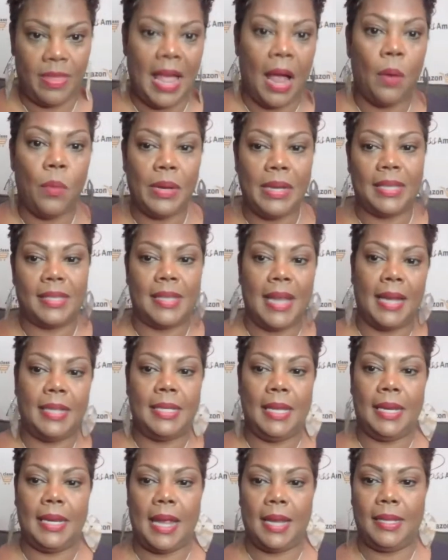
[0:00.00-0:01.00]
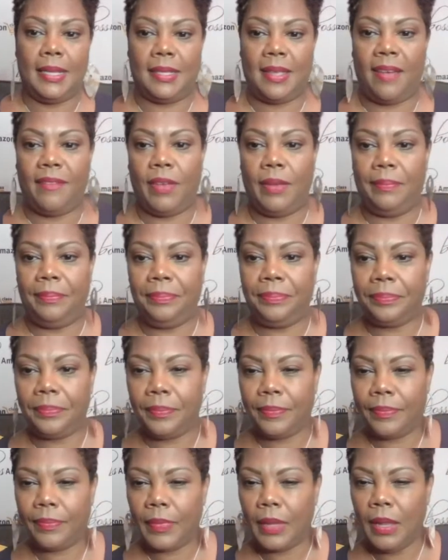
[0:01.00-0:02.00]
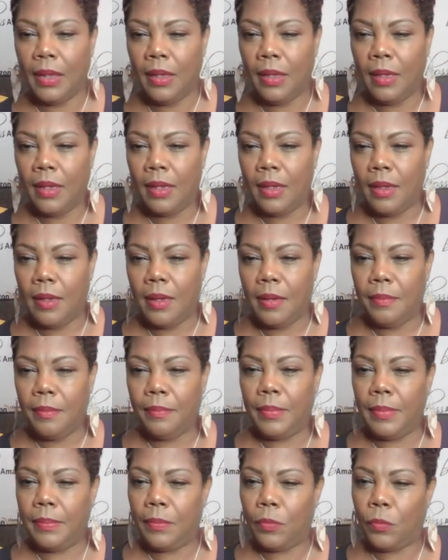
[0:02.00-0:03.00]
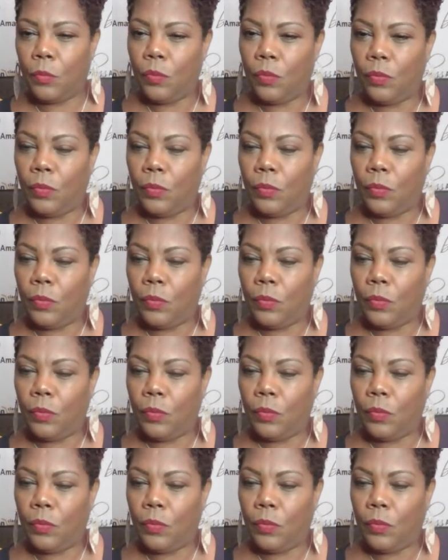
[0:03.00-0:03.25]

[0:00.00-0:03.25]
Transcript: and that one is $19.97.